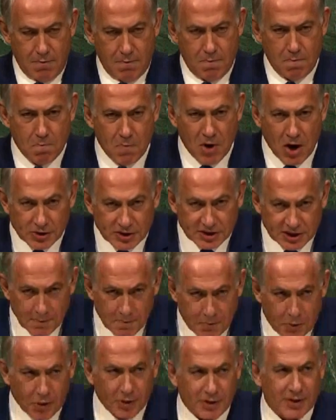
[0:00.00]
most
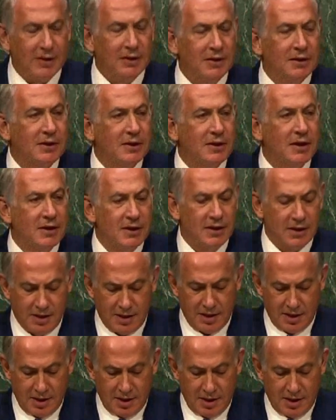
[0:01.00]
important,
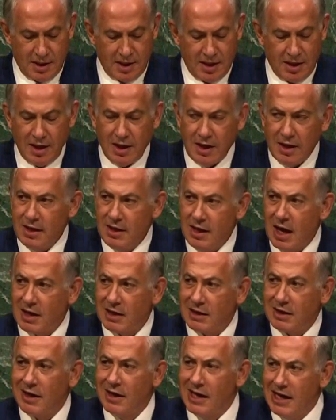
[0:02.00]

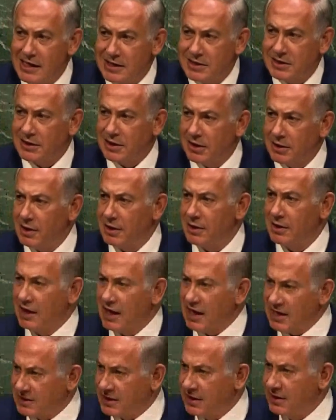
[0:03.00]
yet least learned
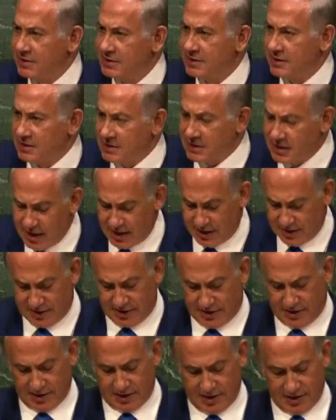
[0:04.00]
lessons is
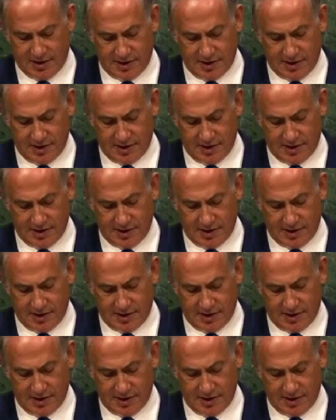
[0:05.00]
this: